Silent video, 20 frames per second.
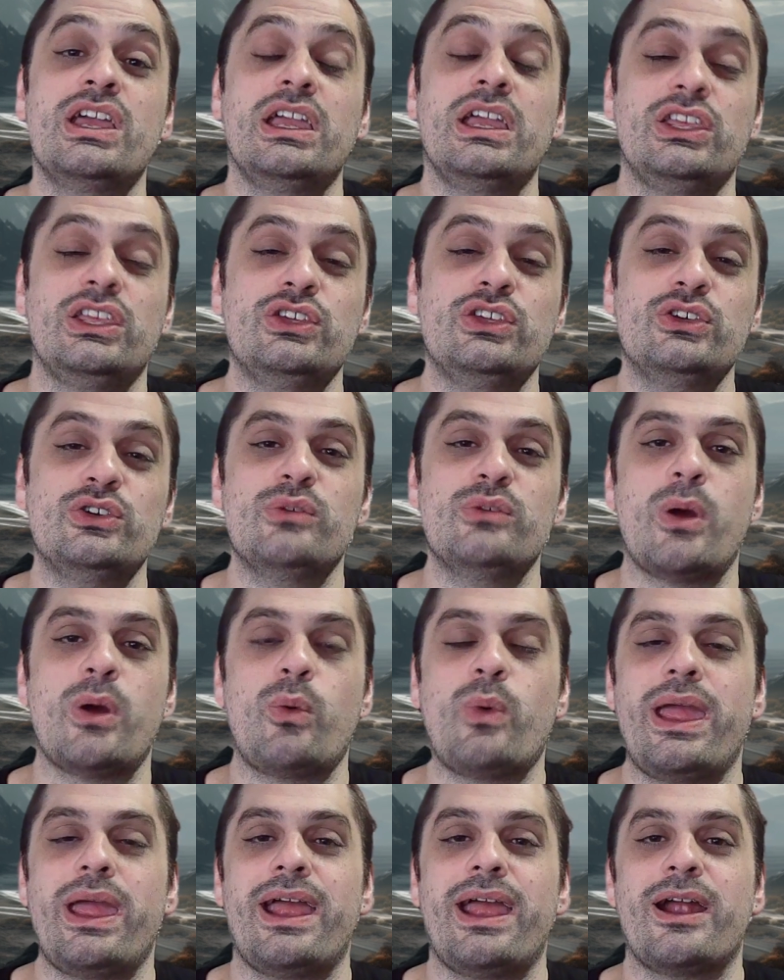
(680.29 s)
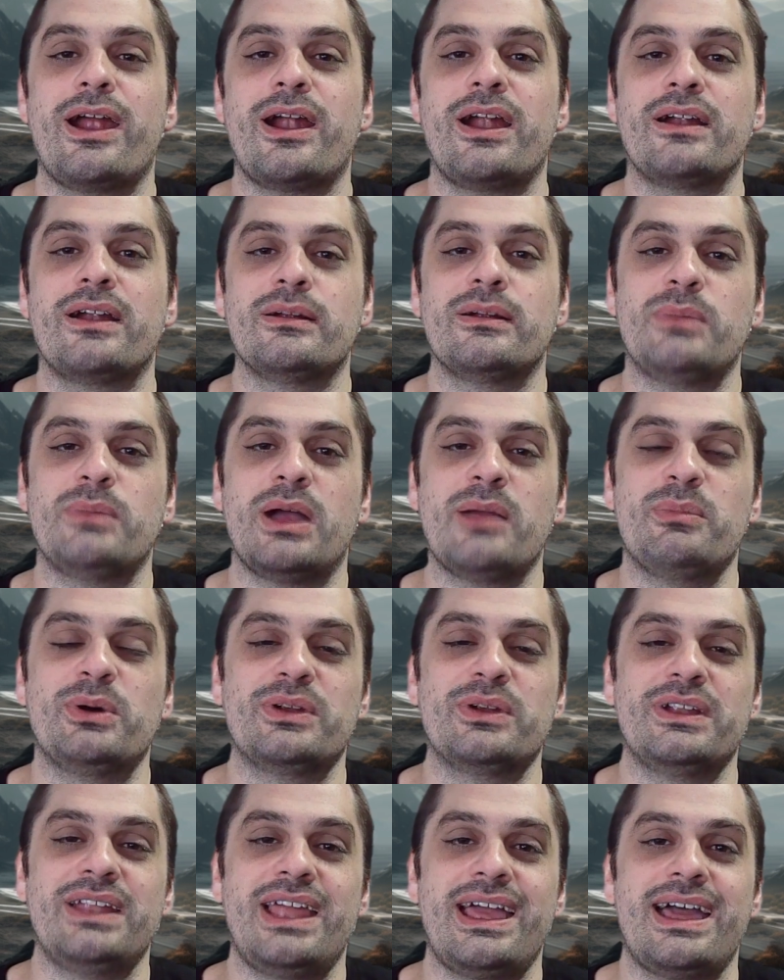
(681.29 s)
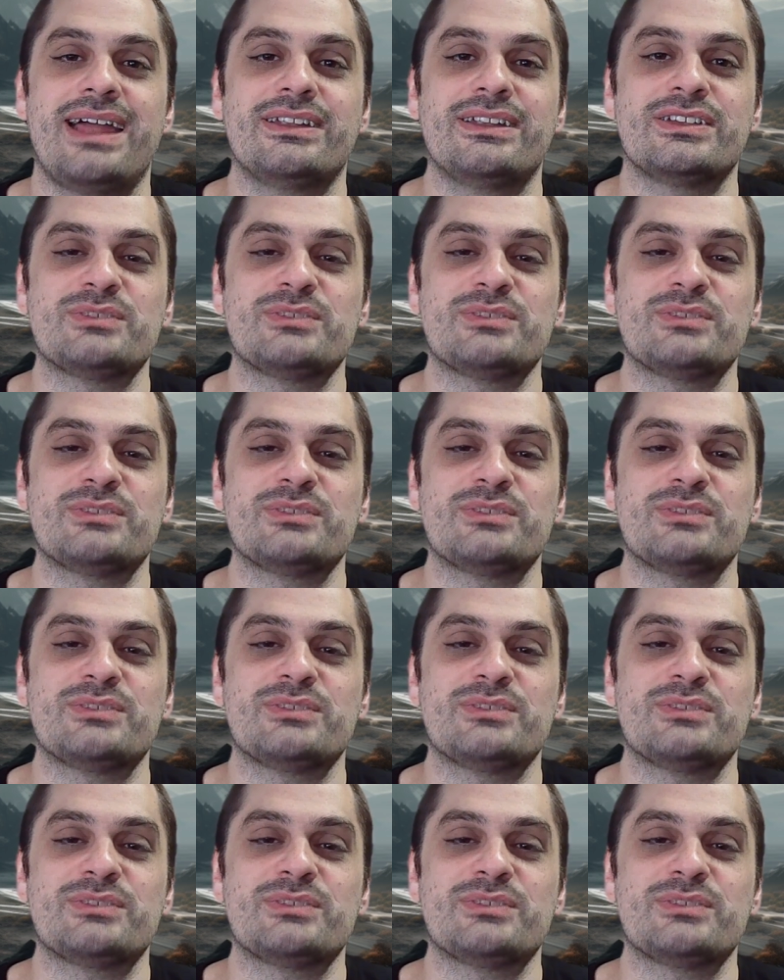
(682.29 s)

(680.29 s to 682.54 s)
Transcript: cube where my opponent had a